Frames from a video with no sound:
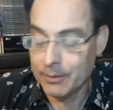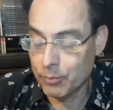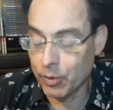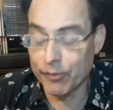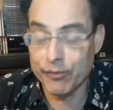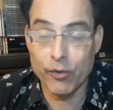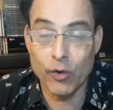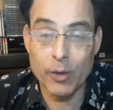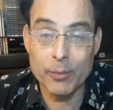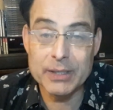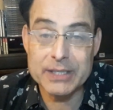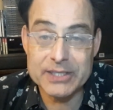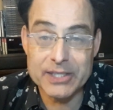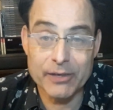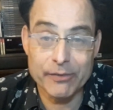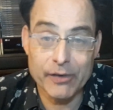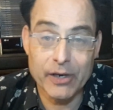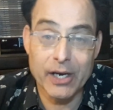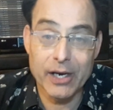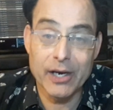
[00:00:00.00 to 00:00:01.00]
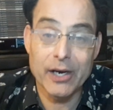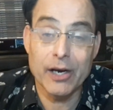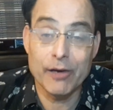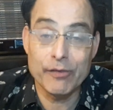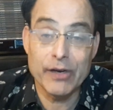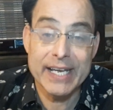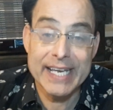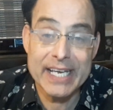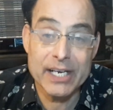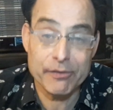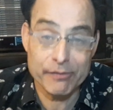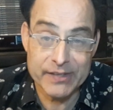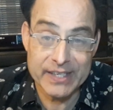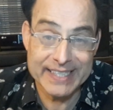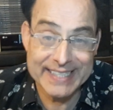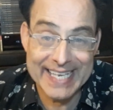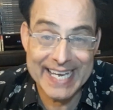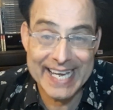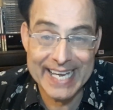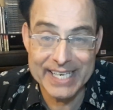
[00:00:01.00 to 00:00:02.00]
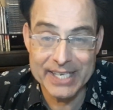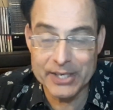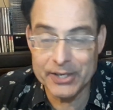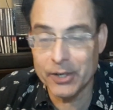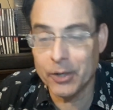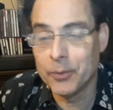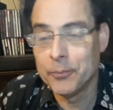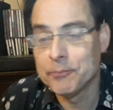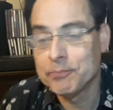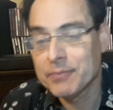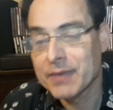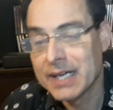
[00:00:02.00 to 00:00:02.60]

performance of a hit of the day, you know.